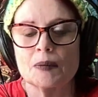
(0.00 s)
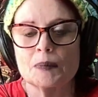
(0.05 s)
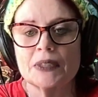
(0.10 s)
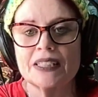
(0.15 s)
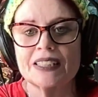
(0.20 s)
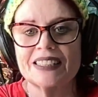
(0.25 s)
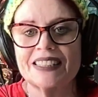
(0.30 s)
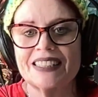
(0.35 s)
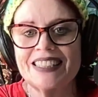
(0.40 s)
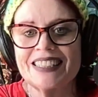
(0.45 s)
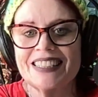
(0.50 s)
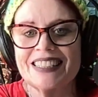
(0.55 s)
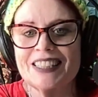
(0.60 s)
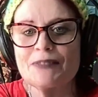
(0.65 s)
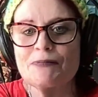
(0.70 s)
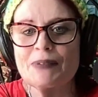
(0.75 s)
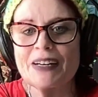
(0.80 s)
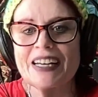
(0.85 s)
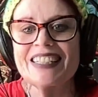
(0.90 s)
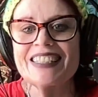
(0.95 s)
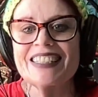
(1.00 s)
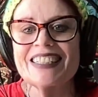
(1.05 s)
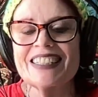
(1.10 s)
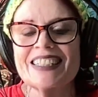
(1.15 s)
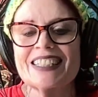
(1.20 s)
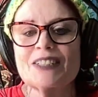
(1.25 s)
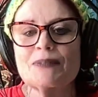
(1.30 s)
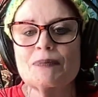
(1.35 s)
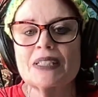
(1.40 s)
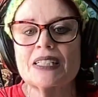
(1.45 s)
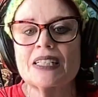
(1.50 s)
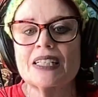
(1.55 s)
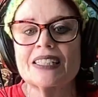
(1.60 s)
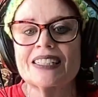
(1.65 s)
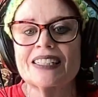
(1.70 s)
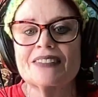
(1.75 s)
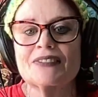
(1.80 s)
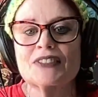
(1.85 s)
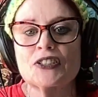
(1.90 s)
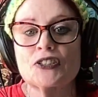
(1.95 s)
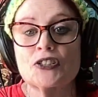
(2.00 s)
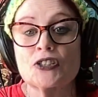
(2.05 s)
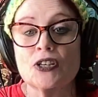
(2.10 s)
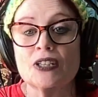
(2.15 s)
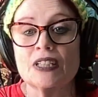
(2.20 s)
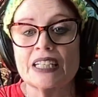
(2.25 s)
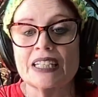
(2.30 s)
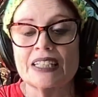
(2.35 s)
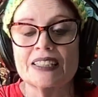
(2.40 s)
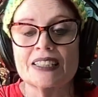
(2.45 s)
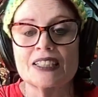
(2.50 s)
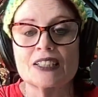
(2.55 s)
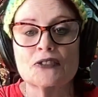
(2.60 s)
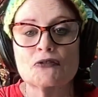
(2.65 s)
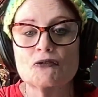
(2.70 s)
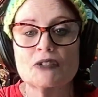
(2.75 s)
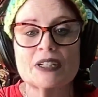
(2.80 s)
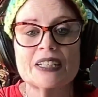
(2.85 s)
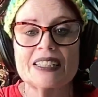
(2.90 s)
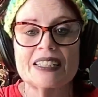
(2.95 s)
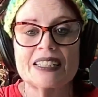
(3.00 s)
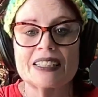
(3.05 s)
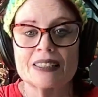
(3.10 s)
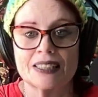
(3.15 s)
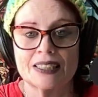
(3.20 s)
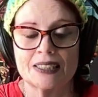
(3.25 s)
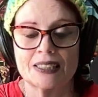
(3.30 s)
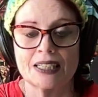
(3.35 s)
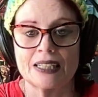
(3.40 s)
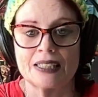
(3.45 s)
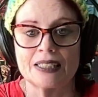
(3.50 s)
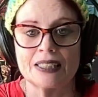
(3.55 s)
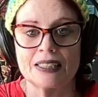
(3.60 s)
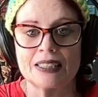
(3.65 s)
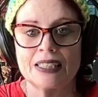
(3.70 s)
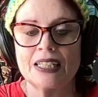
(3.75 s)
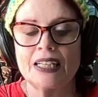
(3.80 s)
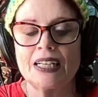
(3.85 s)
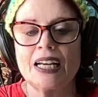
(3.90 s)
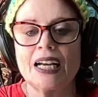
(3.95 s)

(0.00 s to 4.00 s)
because the page is at the beginning of a journey and he's really excited.